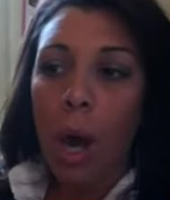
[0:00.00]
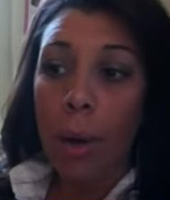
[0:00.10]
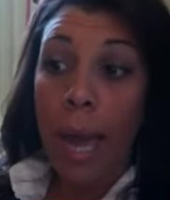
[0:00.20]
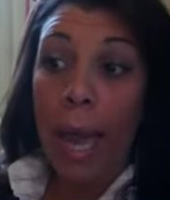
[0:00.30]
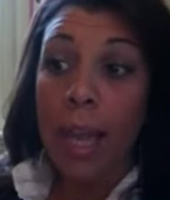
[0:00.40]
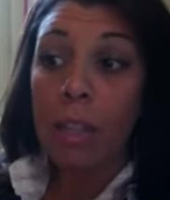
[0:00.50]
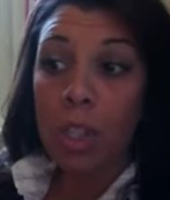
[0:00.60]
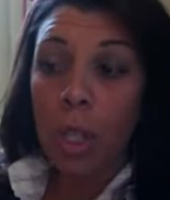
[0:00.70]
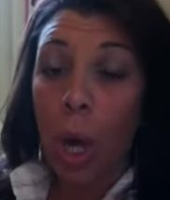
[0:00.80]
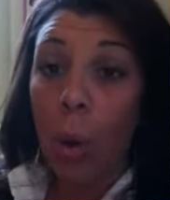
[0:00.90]
Okay,
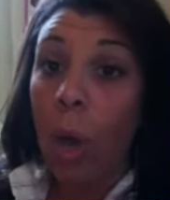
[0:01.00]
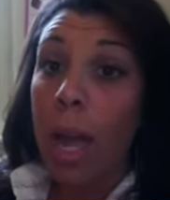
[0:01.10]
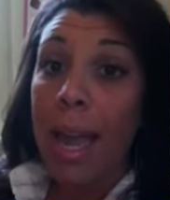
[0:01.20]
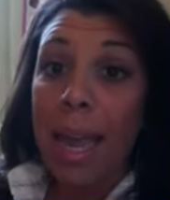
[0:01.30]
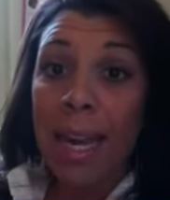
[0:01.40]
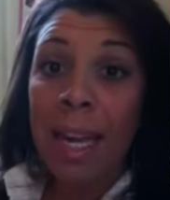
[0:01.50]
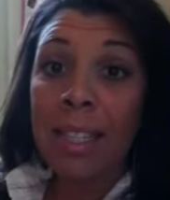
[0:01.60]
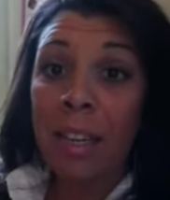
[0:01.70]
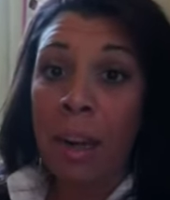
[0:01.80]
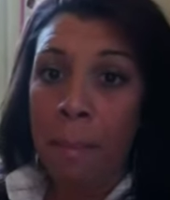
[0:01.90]
so it
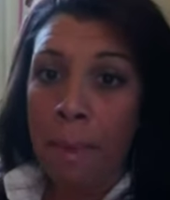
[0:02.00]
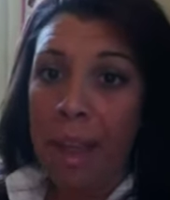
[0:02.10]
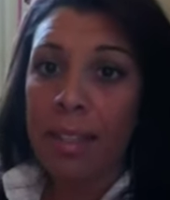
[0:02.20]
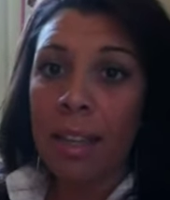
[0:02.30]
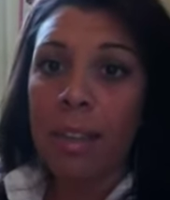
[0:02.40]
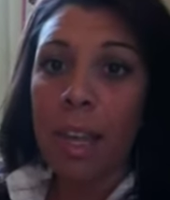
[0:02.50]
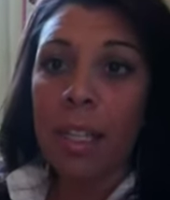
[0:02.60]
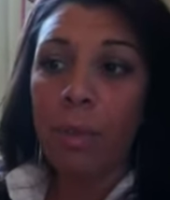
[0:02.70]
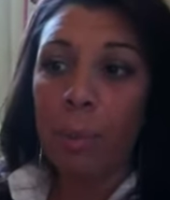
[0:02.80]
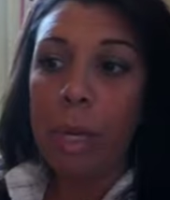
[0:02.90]
has done amazing
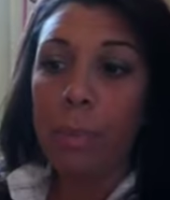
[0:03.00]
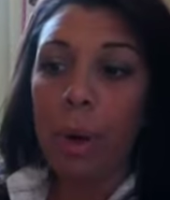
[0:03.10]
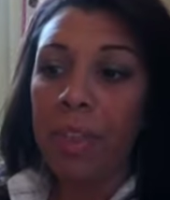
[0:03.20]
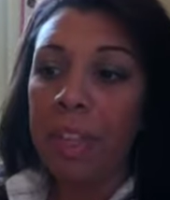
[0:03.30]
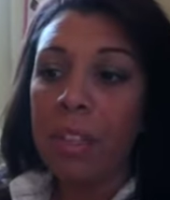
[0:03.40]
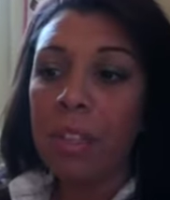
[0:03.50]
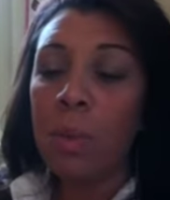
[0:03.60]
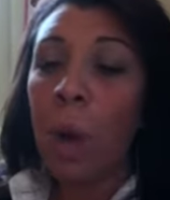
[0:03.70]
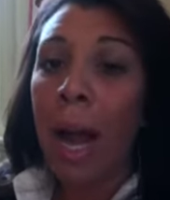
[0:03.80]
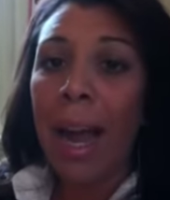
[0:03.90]
things for people, and this
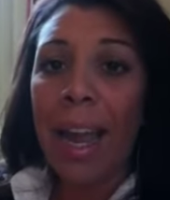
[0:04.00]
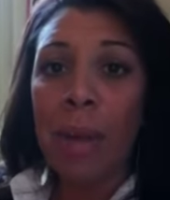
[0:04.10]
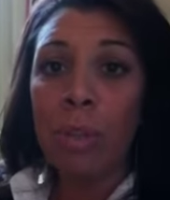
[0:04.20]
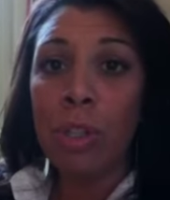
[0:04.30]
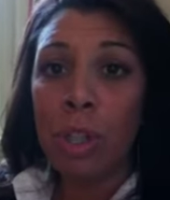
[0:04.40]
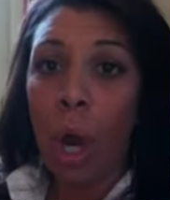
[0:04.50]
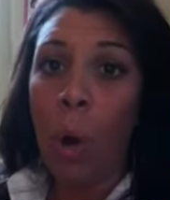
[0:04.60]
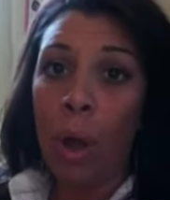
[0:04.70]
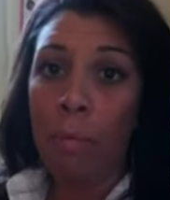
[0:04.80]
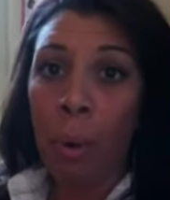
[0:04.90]
is why it was
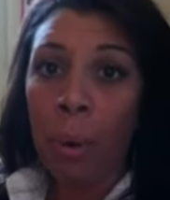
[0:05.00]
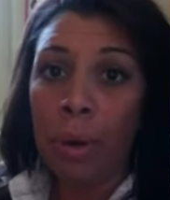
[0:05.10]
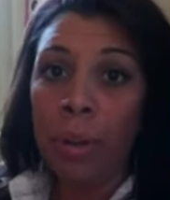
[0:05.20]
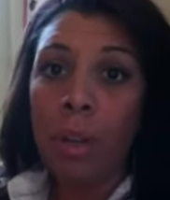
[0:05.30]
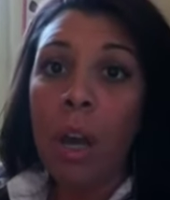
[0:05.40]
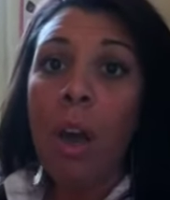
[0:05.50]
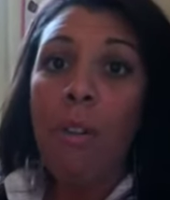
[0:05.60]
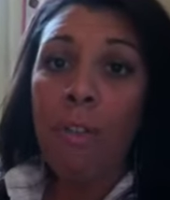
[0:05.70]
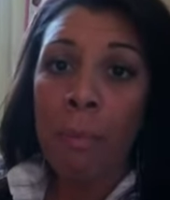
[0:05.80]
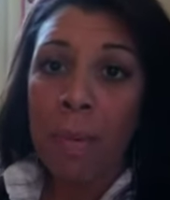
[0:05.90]
so important
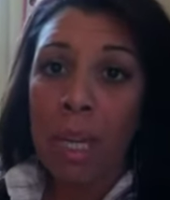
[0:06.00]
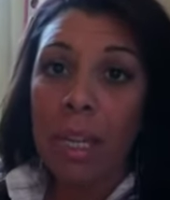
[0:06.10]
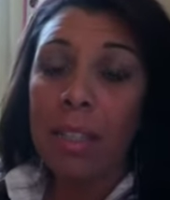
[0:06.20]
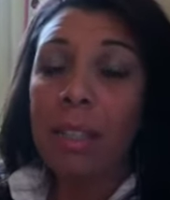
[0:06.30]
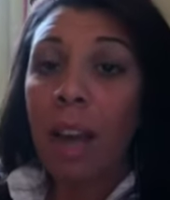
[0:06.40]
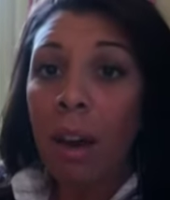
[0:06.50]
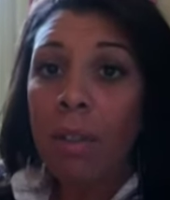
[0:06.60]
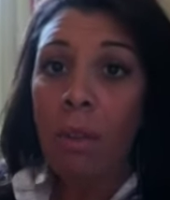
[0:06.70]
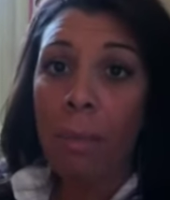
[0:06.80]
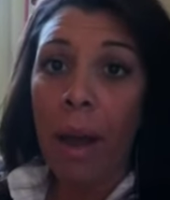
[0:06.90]
for me to tell
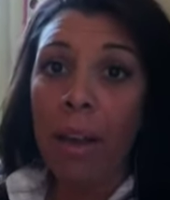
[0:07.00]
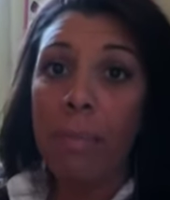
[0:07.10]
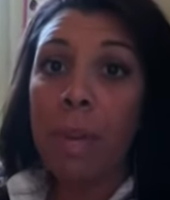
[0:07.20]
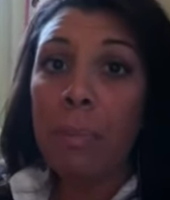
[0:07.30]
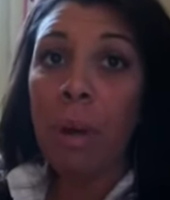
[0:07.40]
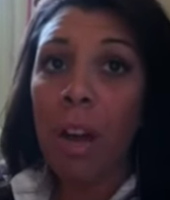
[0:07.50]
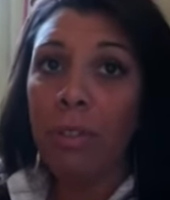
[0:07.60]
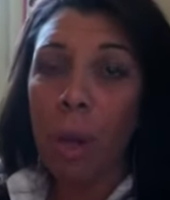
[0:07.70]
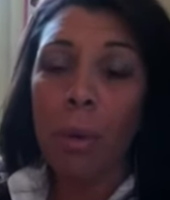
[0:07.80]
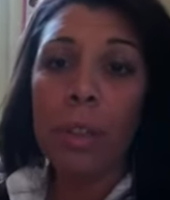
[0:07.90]
you about it. People
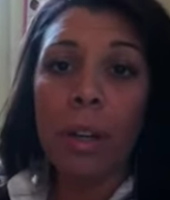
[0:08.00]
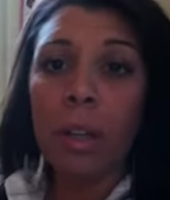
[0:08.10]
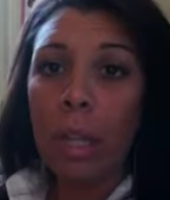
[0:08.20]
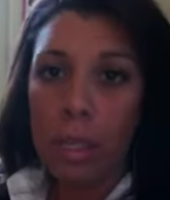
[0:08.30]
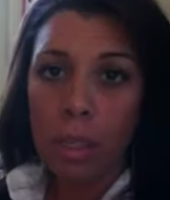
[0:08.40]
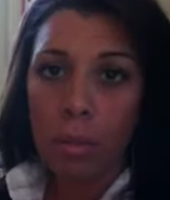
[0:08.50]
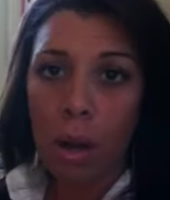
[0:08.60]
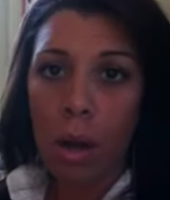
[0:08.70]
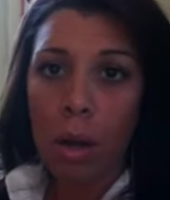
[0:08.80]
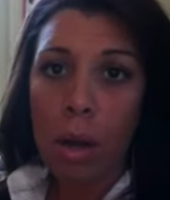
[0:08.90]
have lowered their
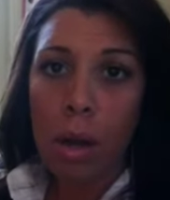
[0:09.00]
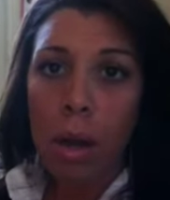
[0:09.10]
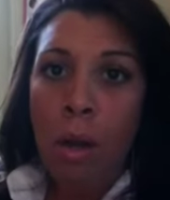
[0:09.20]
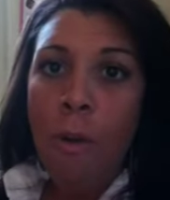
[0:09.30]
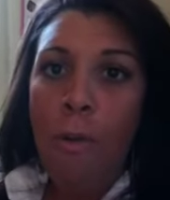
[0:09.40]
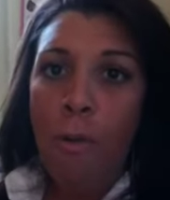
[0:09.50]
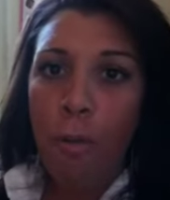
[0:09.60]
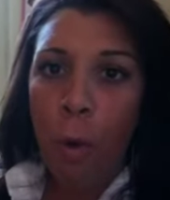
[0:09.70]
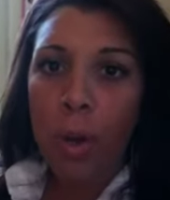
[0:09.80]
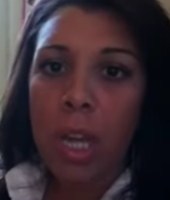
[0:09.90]
cholesterol
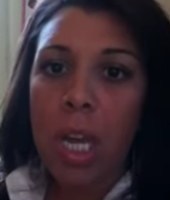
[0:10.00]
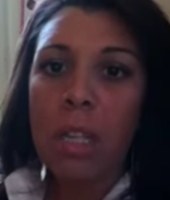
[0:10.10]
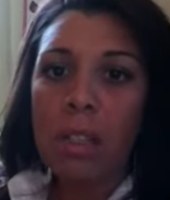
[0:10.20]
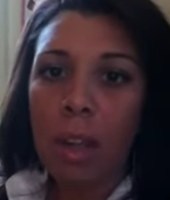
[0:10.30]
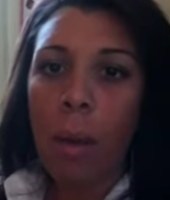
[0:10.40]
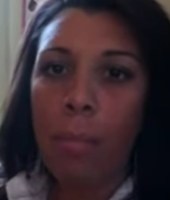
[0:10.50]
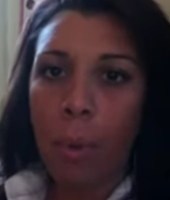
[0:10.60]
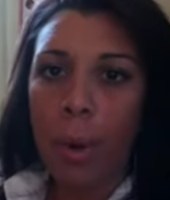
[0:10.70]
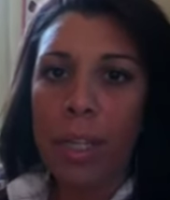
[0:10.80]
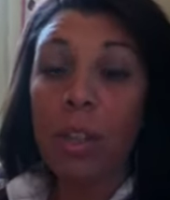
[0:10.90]
40 some
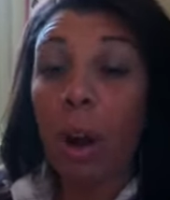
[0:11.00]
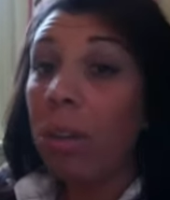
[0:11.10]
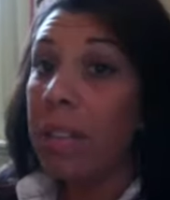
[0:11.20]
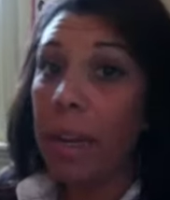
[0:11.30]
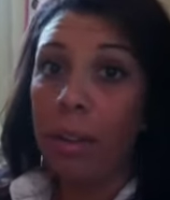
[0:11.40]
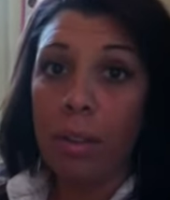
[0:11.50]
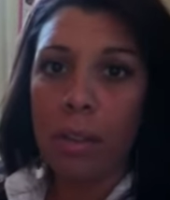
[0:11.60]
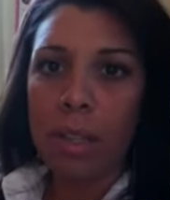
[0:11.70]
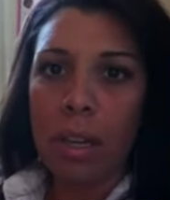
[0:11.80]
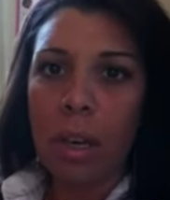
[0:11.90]
points. Carl Daikeler, the
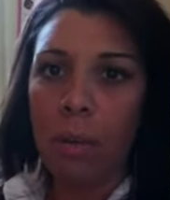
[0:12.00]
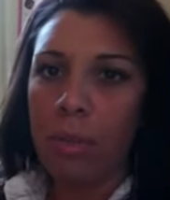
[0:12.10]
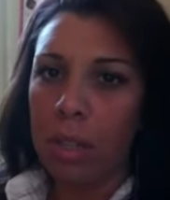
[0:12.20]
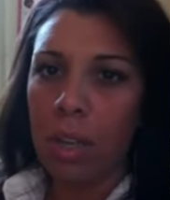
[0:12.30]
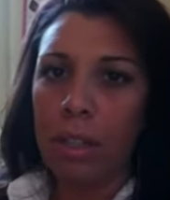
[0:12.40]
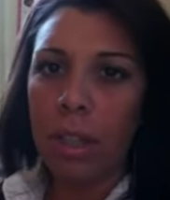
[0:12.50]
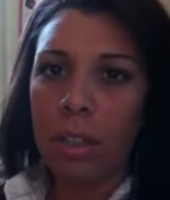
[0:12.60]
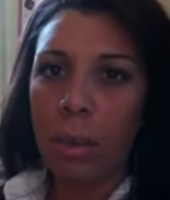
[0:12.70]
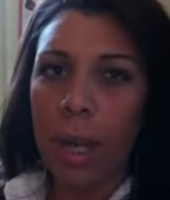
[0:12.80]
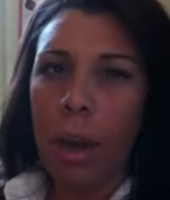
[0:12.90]
CEO, just got done
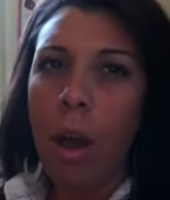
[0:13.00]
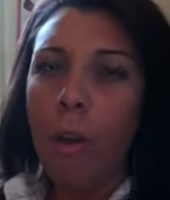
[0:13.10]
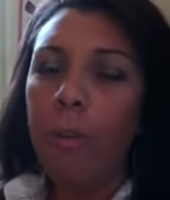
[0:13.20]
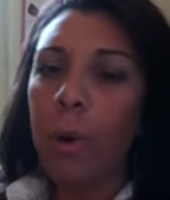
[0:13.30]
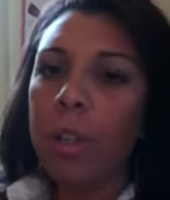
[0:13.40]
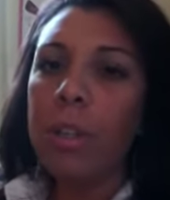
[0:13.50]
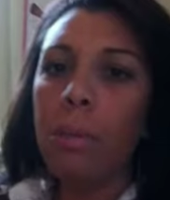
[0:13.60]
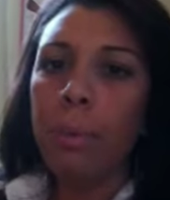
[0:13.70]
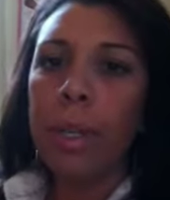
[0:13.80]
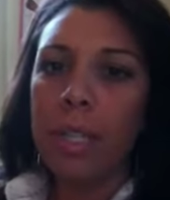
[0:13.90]
doing it.
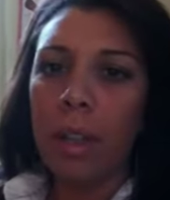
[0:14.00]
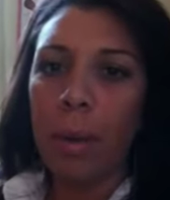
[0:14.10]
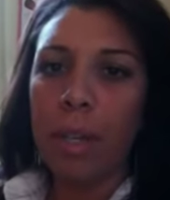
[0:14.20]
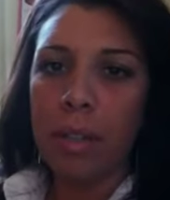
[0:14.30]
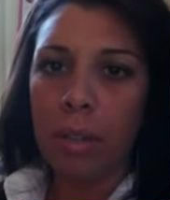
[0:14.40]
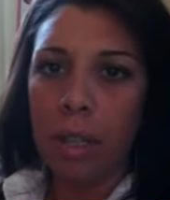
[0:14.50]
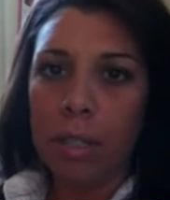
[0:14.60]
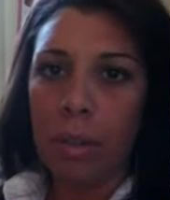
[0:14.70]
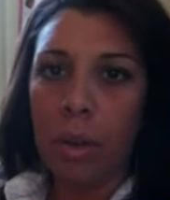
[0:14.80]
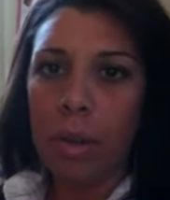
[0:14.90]
42 points he lowered his
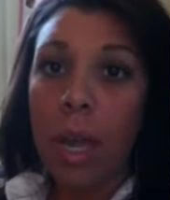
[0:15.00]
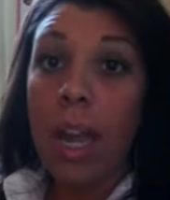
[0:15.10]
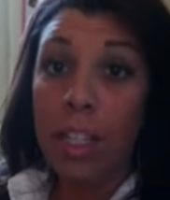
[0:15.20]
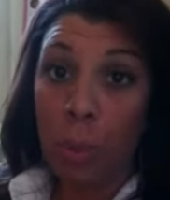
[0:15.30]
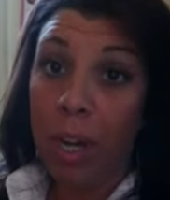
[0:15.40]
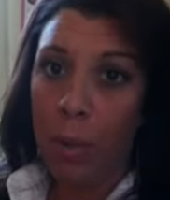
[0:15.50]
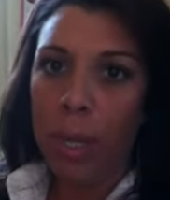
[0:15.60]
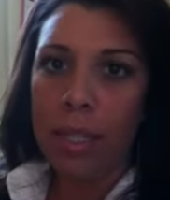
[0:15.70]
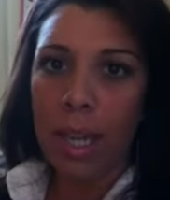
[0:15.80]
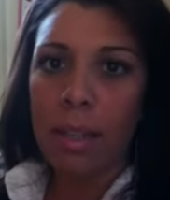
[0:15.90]
cholesterol in
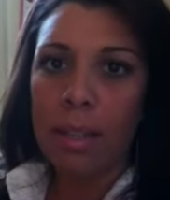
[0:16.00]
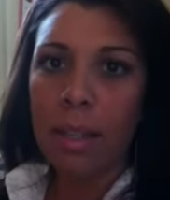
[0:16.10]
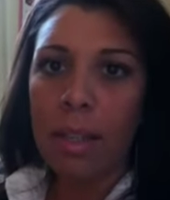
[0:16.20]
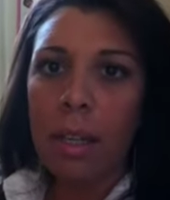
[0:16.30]
21 days.